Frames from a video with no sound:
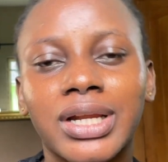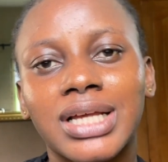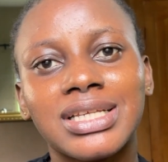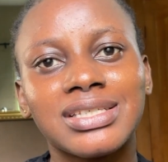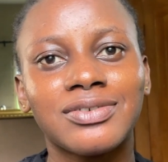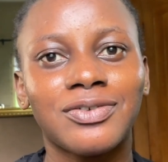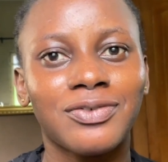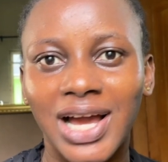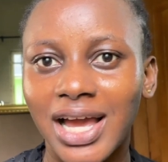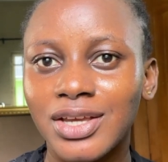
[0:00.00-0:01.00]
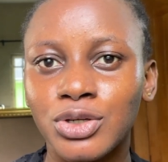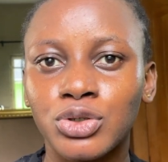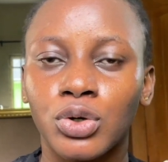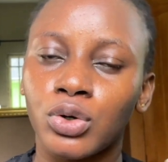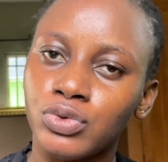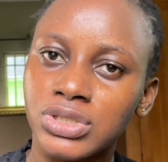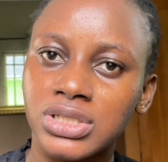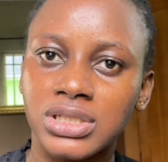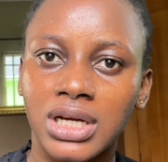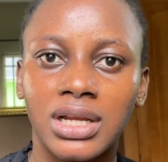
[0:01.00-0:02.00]
identify your
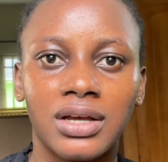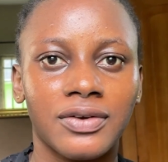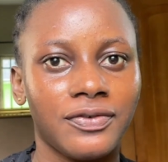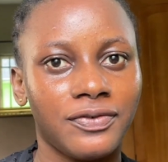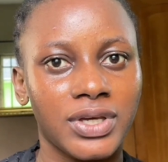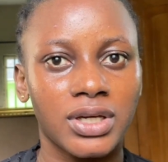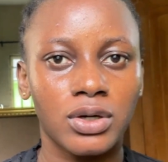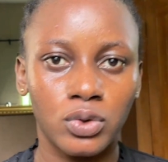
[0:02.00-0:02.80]
original and fake